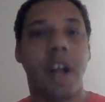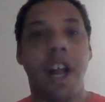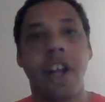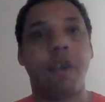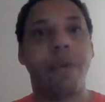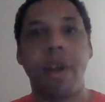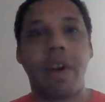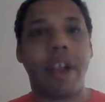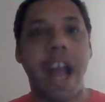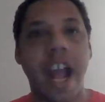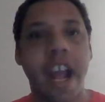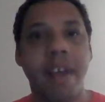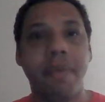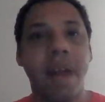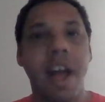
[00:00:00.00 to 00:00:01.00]
In a real
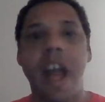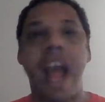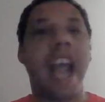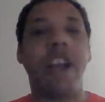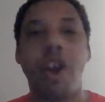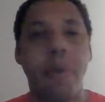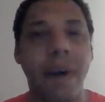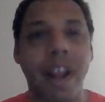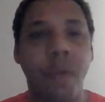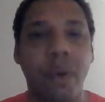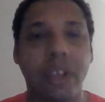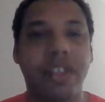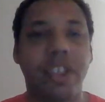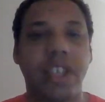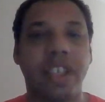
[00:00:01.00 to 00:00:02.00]
game, ain't nobody
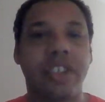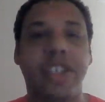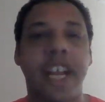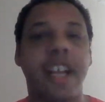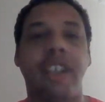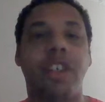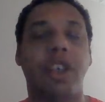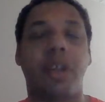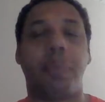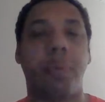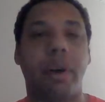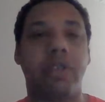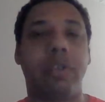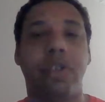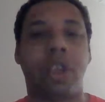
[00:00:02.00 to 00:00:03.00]
whistling it dead until the
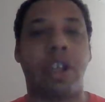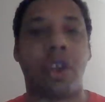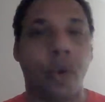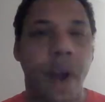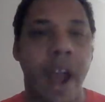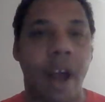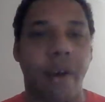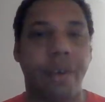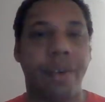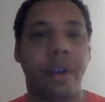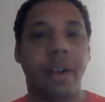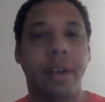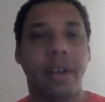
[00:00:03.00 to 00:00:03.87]
person's on the ground.